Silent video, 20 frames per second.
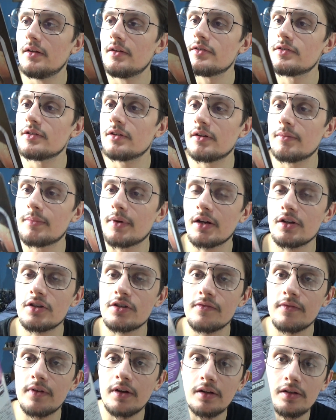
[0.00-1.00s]
Turn the
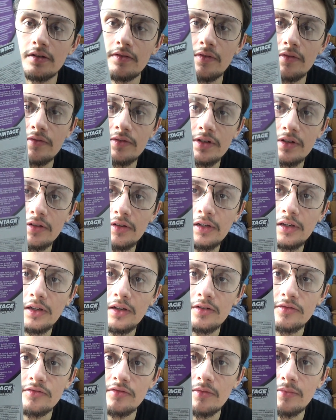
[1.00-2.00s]
packaging around, you've obviously got a
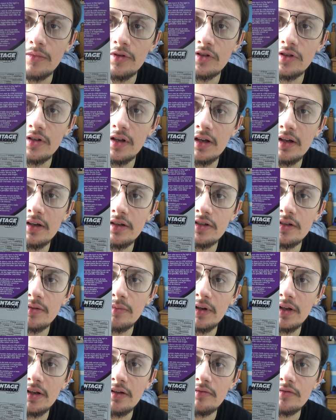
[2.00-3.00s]
larger image there, some
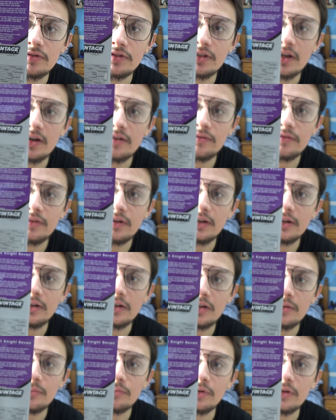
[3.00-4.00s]
legal stuff, and
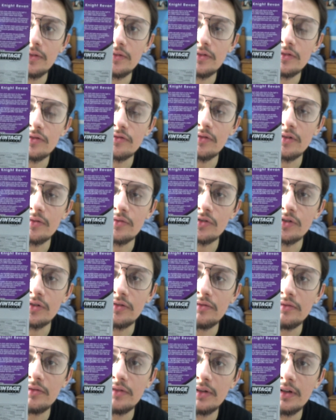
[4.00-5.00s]
a brief
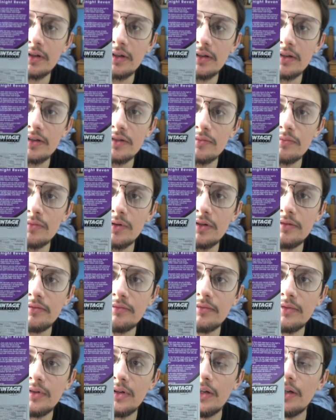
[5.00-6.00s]
description as well.